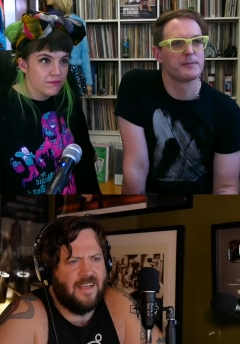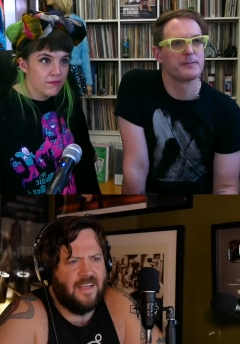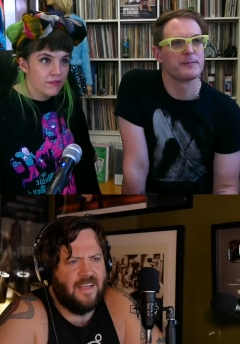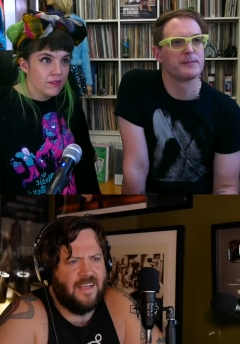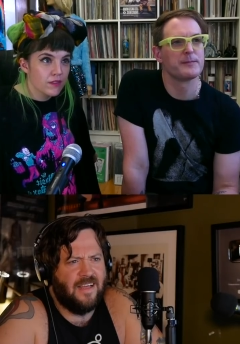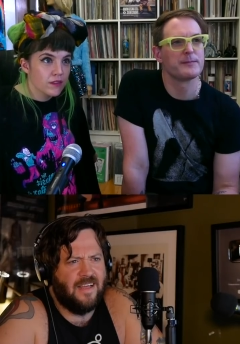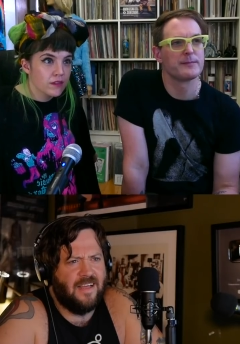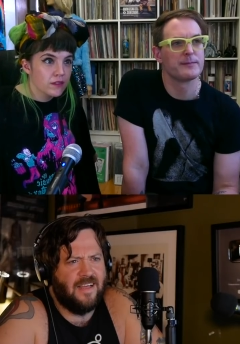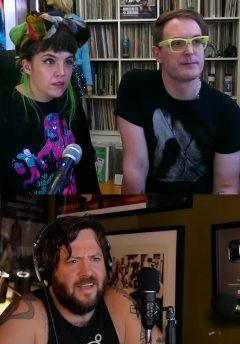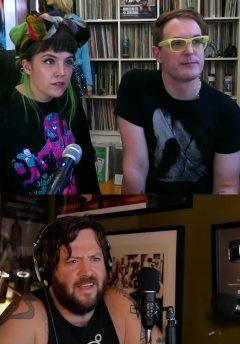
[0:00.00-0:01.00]

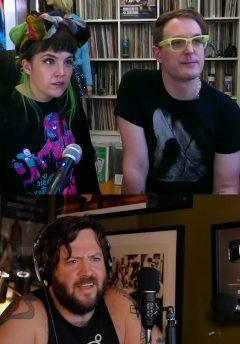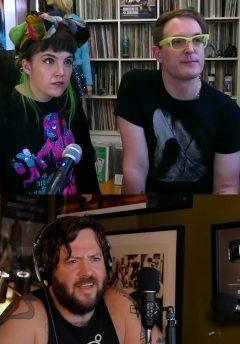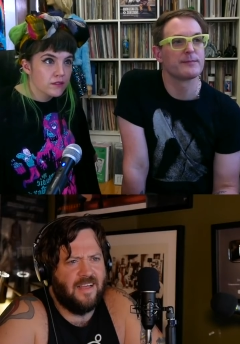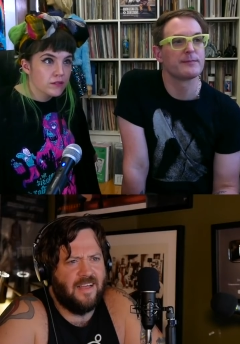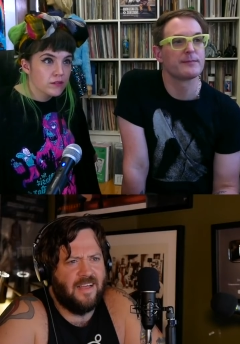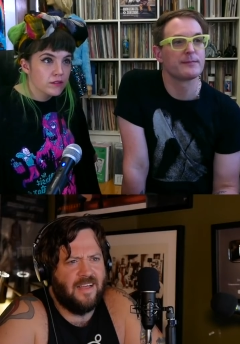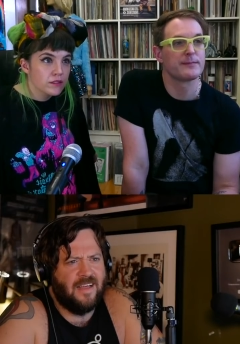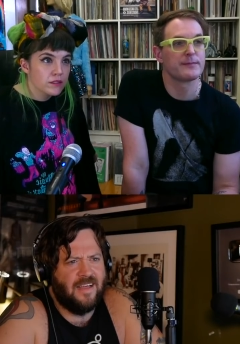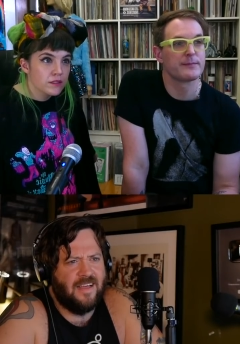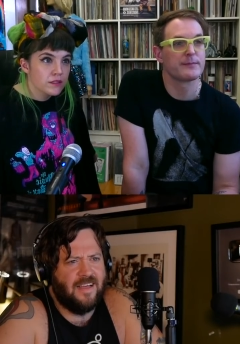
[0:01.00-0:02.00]

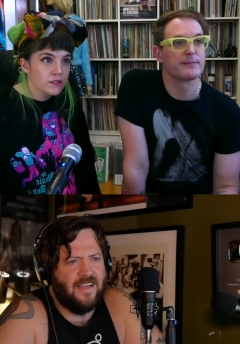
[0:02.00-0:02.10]
Nothing is said.